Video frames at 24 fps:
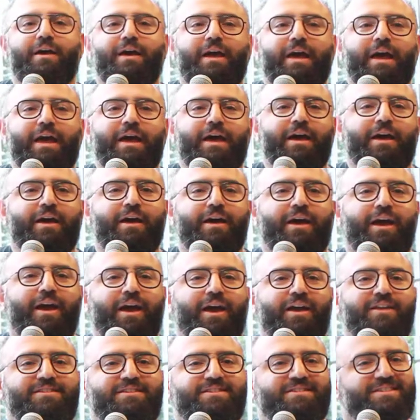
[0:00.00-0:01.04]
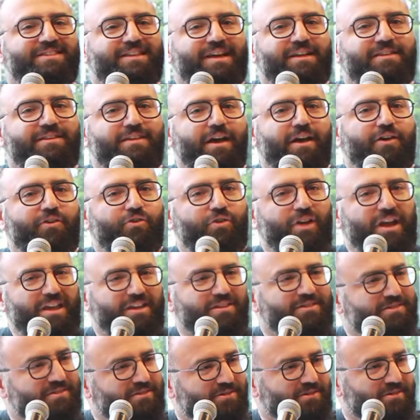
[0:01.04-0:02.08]
it is not a
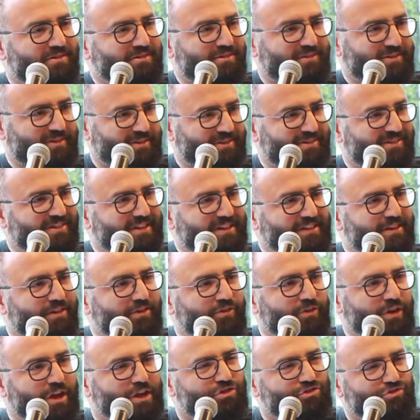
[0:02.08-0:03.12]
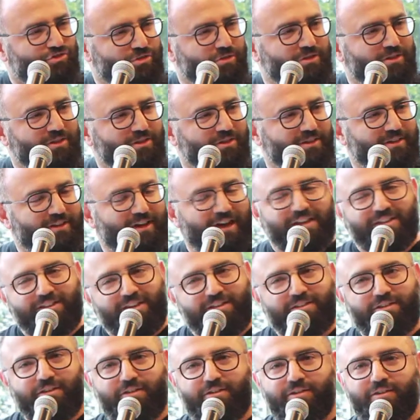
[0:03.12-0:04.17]
race, it's not a racial
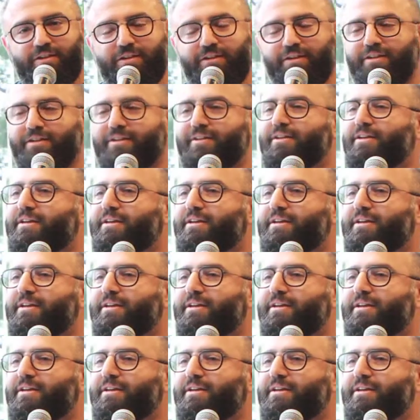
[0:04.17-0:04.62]
identity,